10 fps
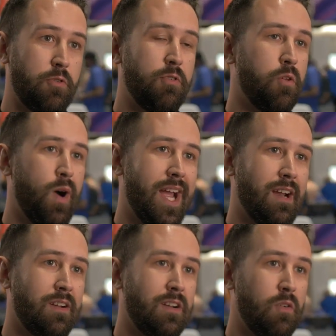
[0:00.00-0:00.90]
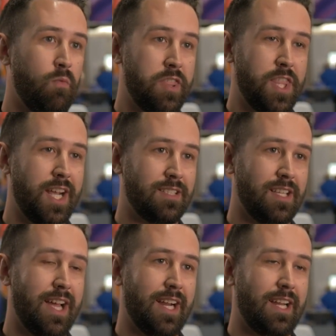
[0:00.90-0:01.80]
through the WAN with things
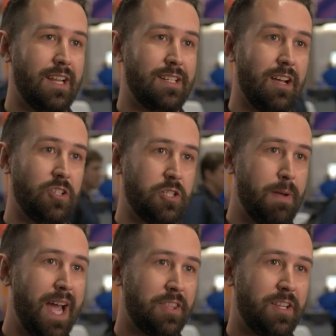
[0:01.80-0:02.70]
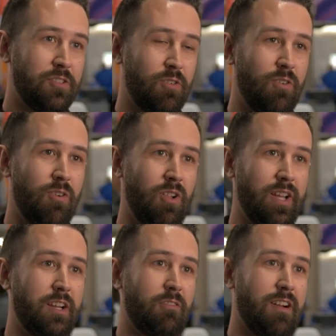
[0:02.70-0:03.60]
like intelligent path
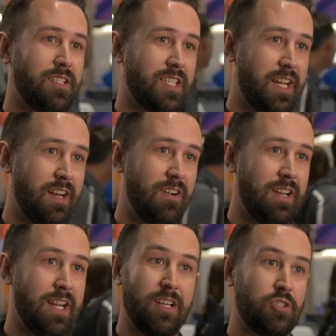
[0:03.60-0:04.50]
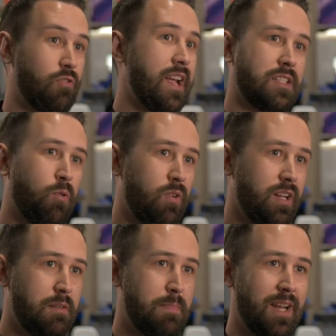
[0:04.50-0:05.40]
control, integrated security, transport
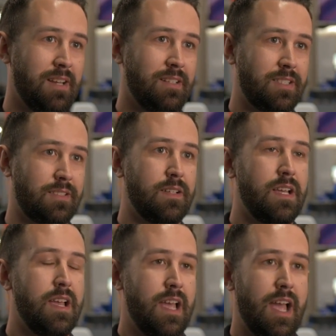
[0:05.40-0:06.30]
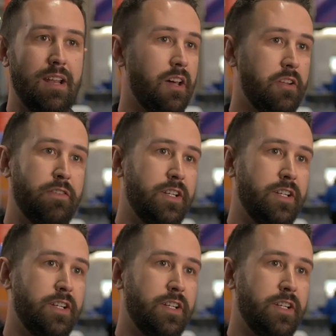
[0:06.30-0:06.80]
independence, and other